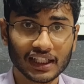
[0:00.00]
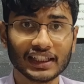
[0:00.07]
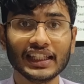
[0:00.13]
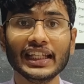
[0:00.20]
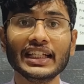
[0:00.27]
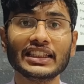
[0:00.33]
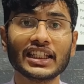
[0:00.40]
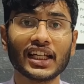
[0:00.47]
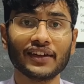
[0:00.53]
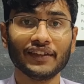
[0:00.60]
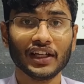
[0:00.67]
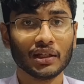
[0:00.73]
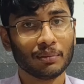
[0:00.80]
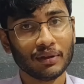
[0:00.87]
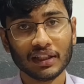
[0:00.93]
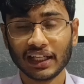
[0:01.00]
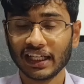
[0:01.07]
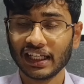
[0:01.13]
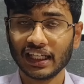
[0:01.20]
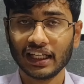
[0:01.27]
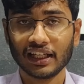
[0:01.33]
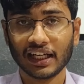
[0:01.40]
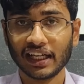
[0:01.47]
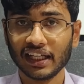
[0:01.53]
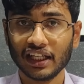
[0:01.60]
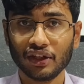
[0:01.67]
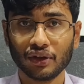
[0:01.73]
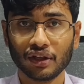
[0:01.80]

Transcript: These are available readily